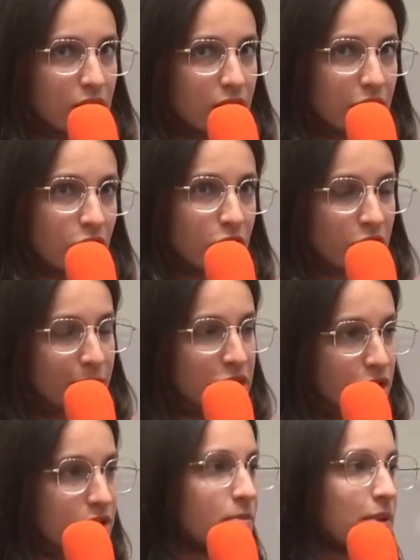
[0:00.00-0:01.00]
you're not going to be
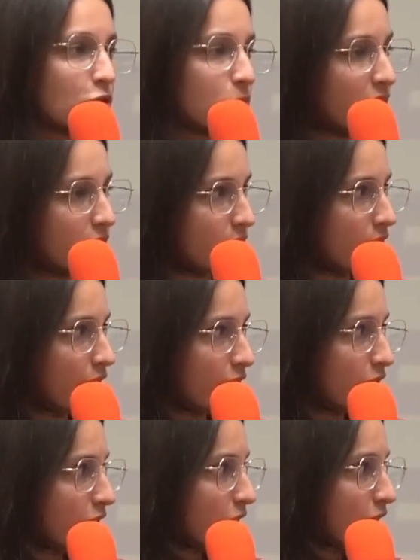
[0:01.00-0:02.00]
just a B2B
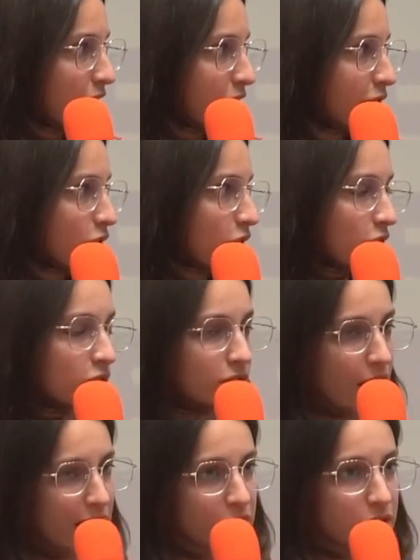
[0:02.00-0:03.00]
designer. If you're going
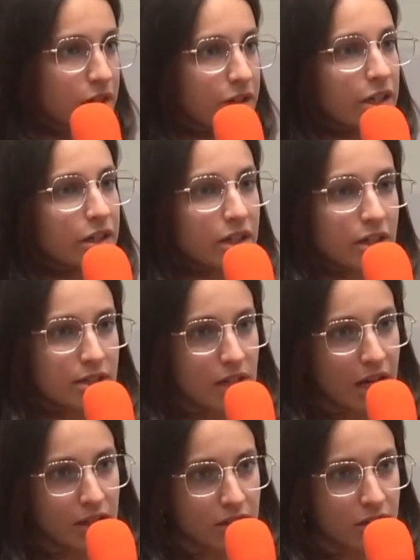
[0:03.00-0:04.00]
to have a career in
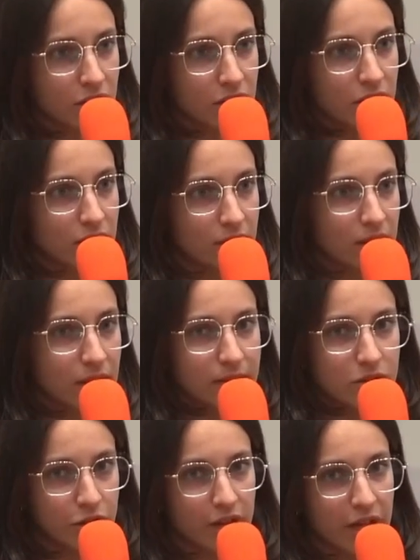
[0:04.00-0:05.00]
design, it's going to
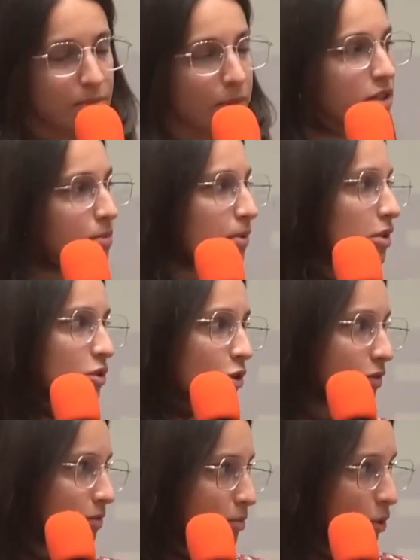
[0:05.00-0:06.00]
sort of hit multiple sort
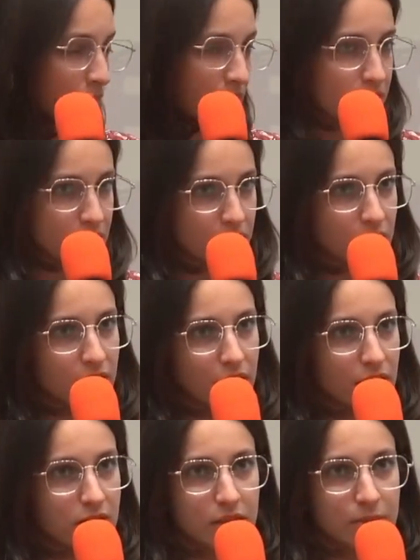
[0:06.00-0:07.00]
of points
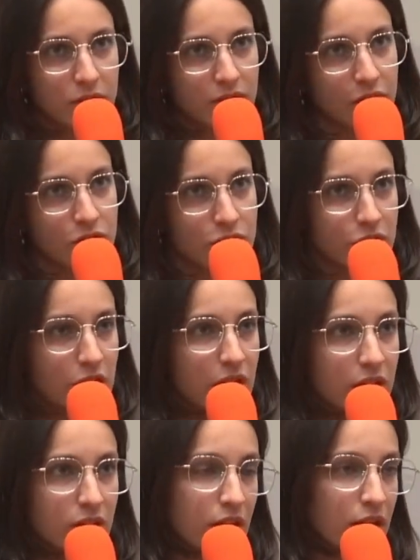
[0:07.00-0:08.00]
in terms of industry
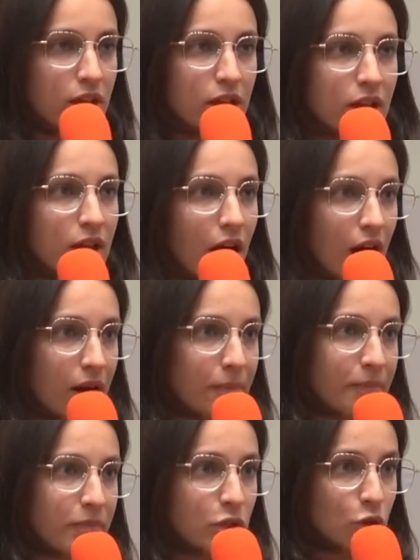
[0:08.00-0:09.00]
and
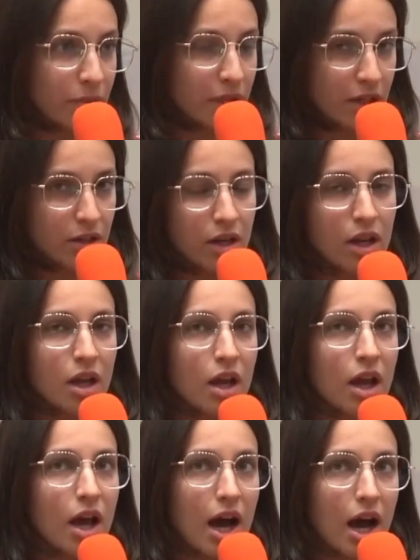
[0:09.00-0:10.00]
domain.
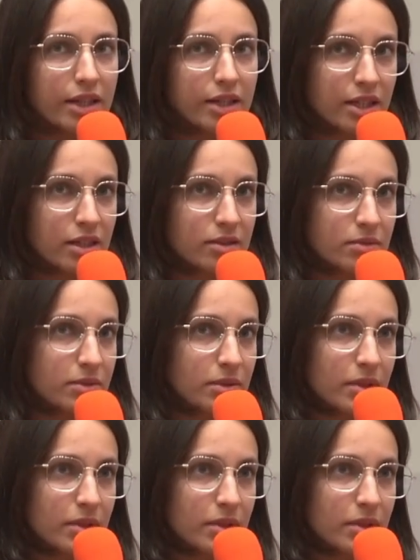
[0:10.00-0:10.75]
I think